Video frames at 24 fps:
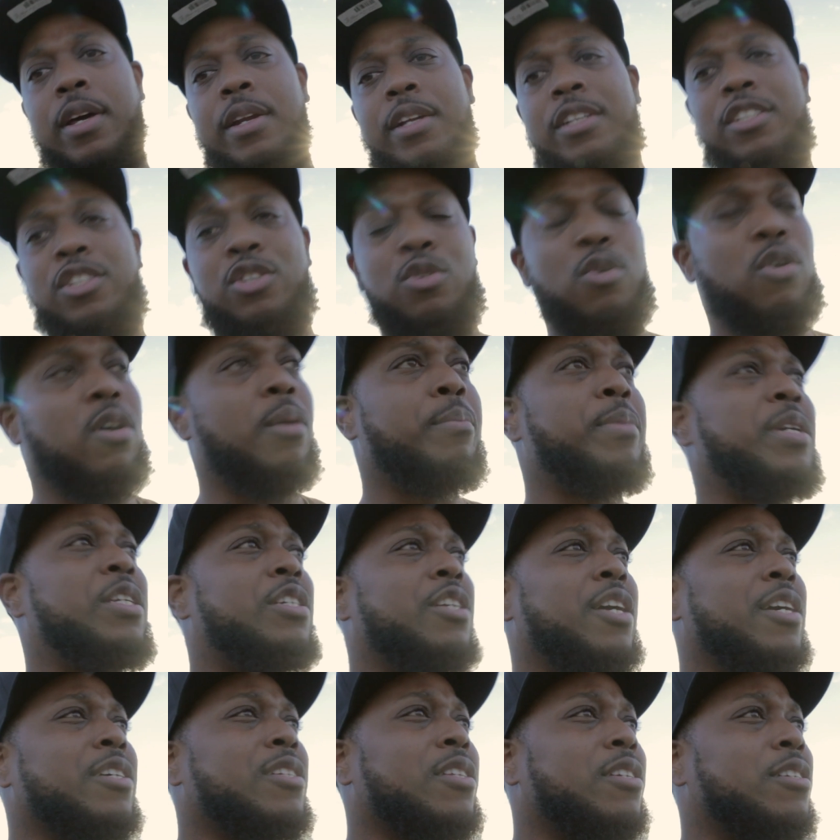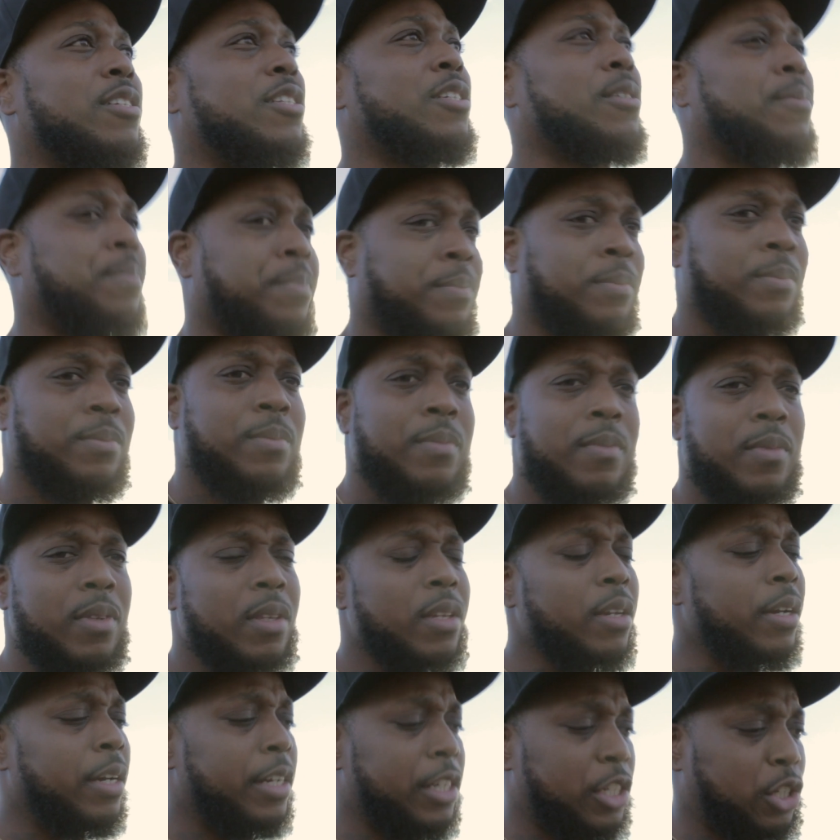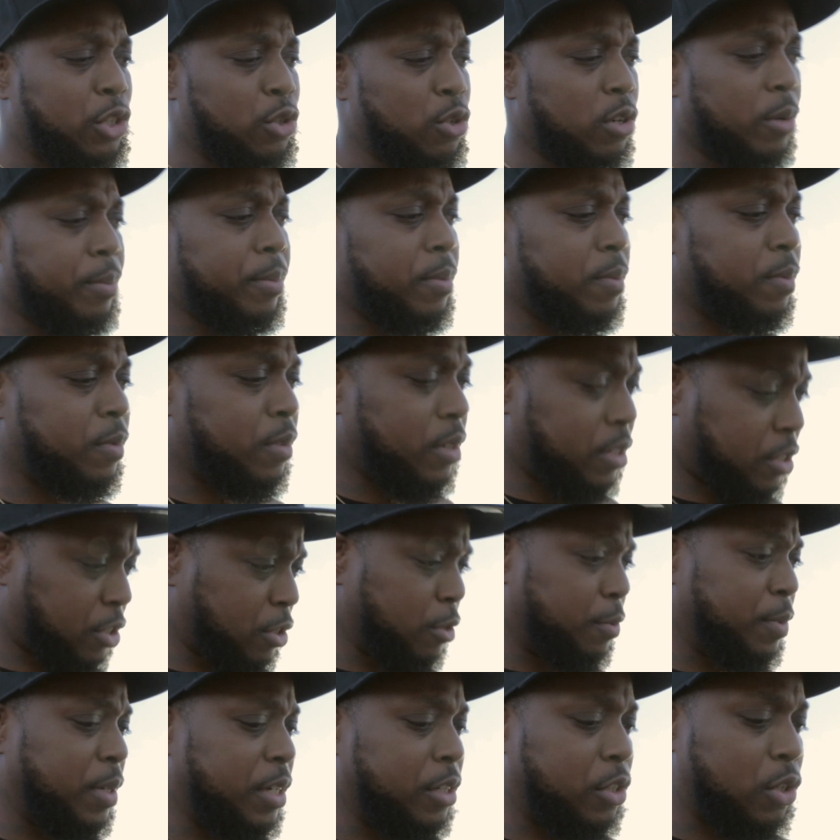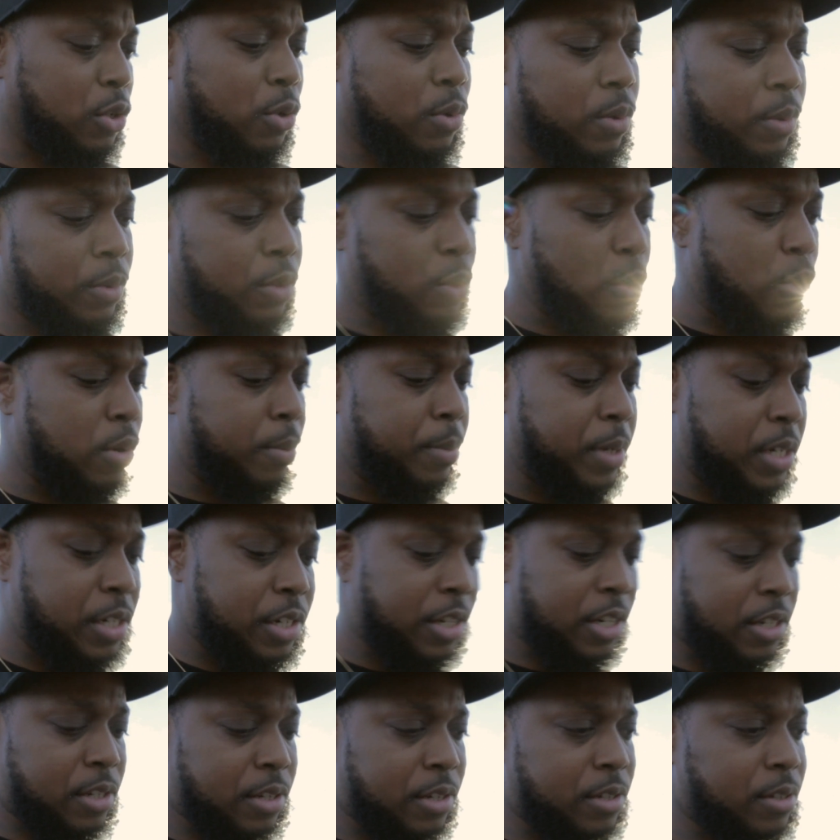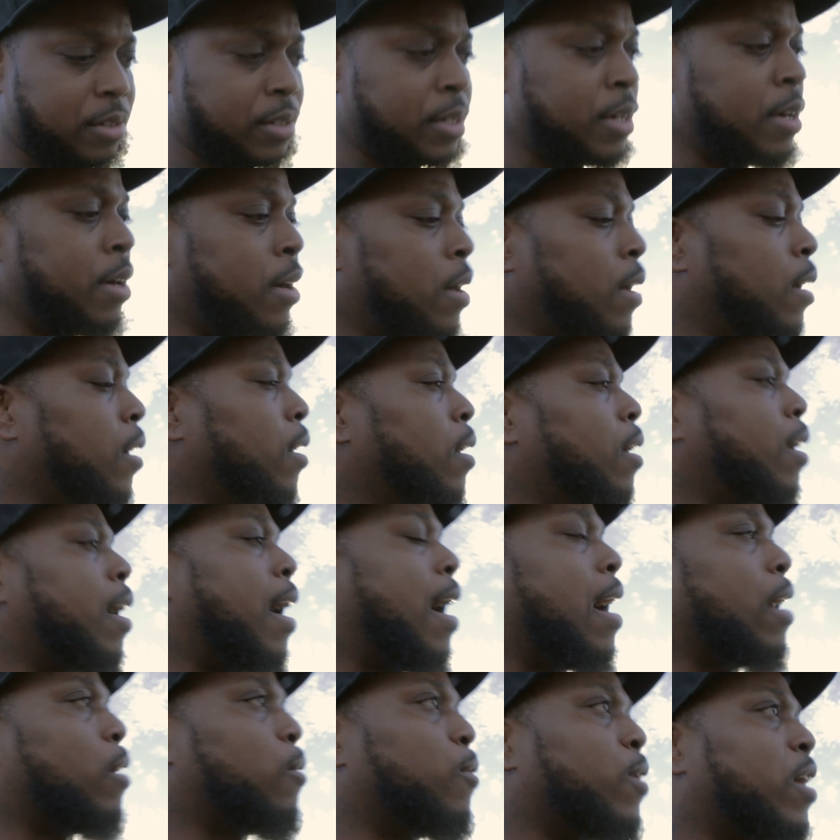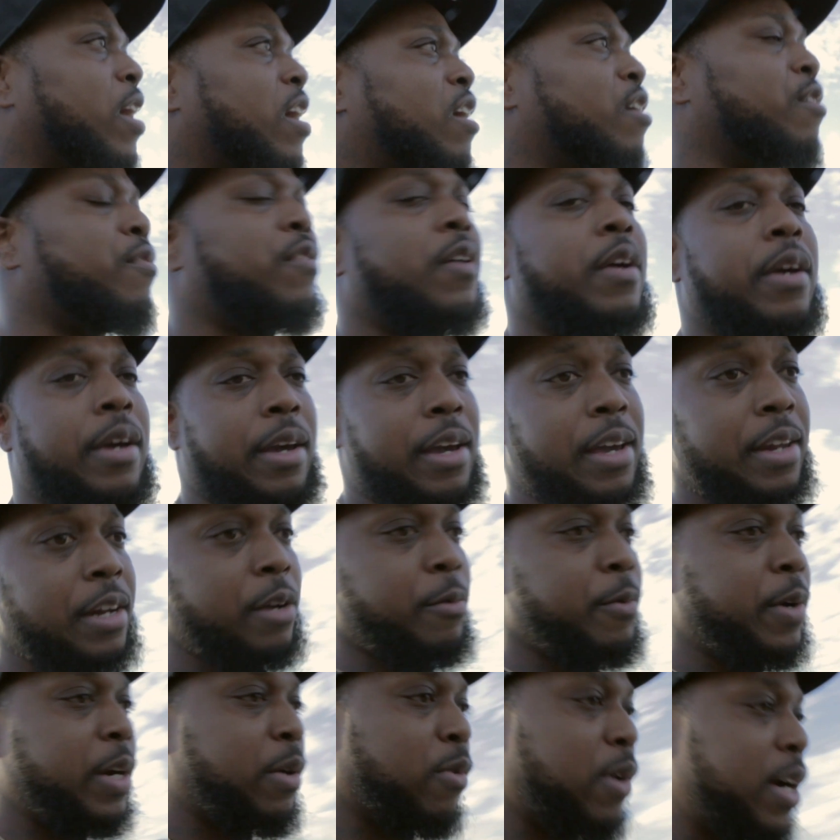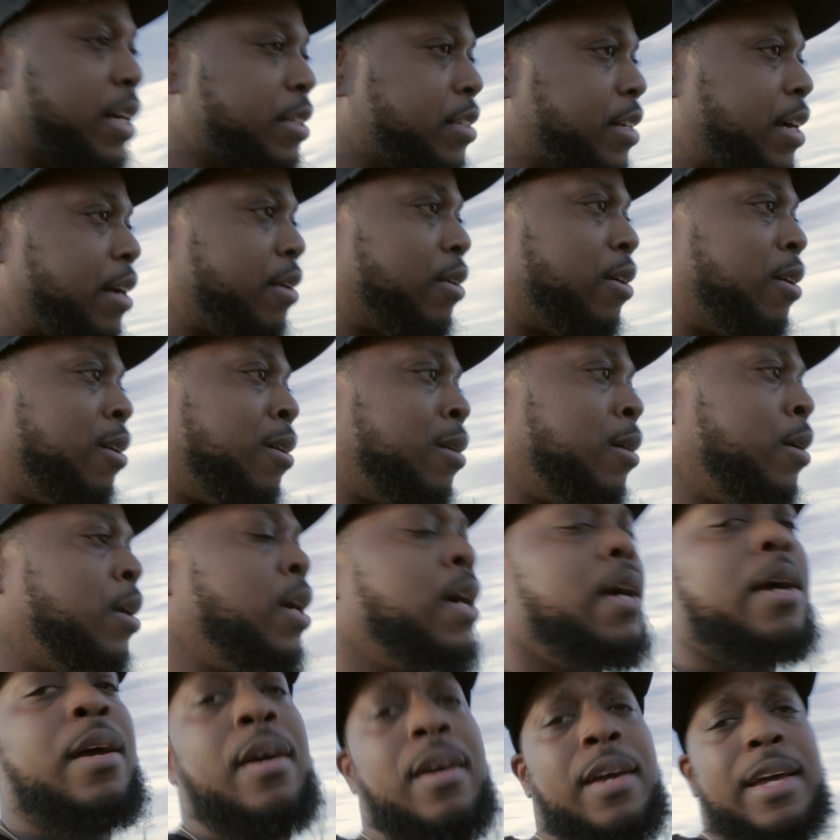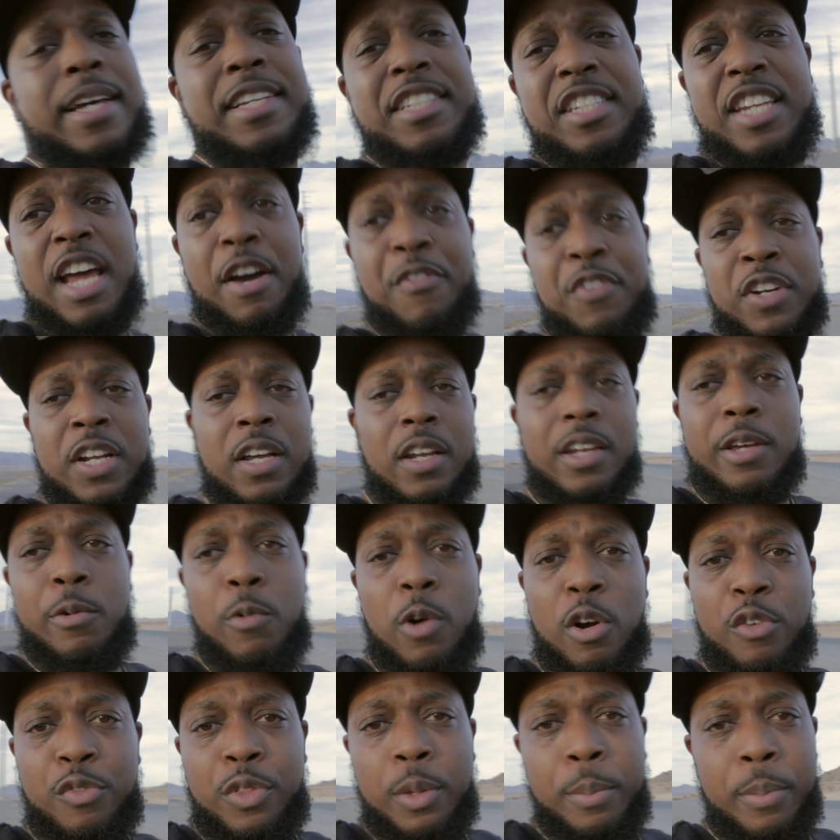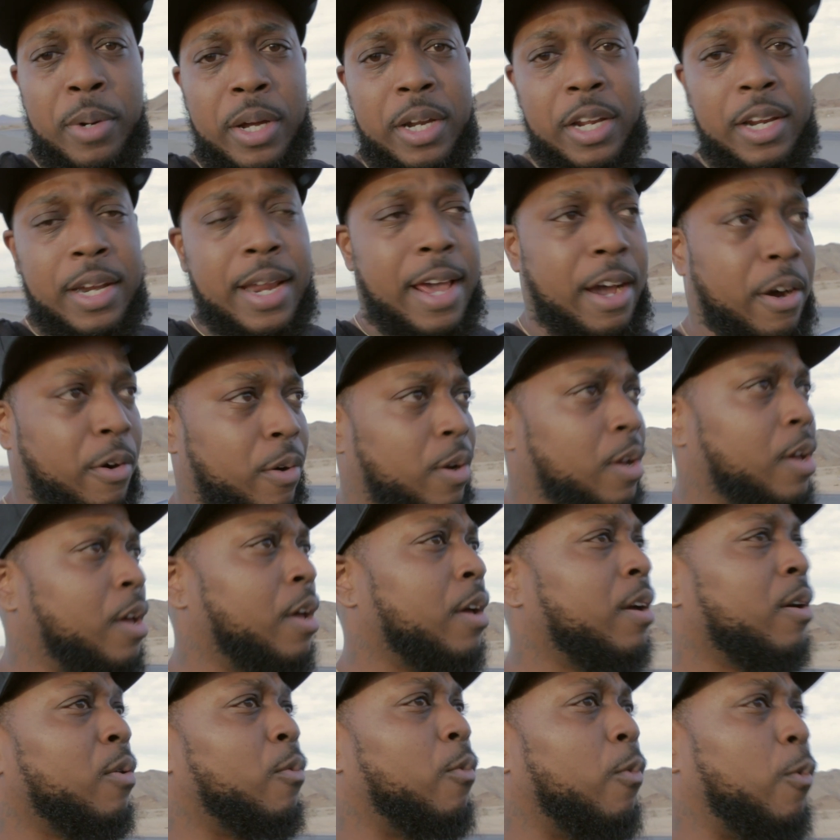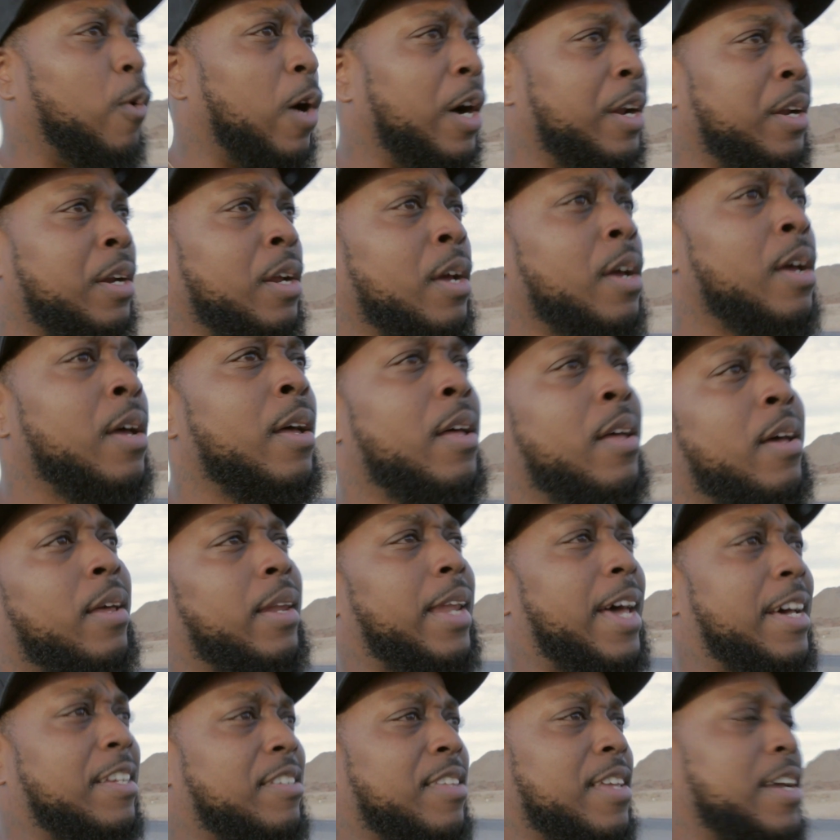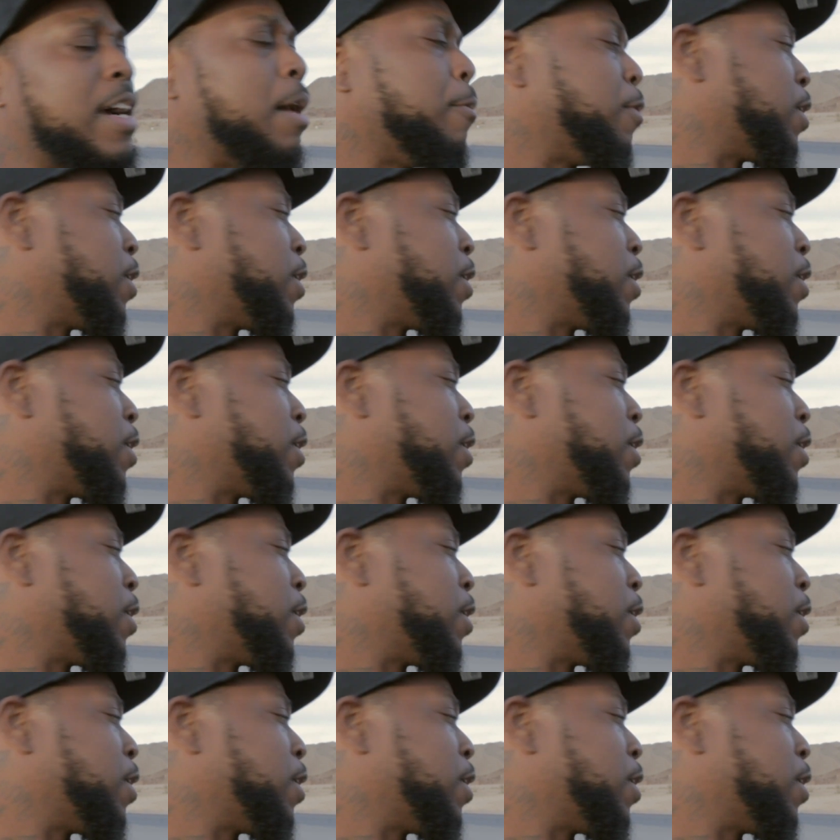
and it's doing me justice. It's doing, excuse me, it's doing me justice. I don't have any regrets at all. It's definitely worth the money. Now, one last thing I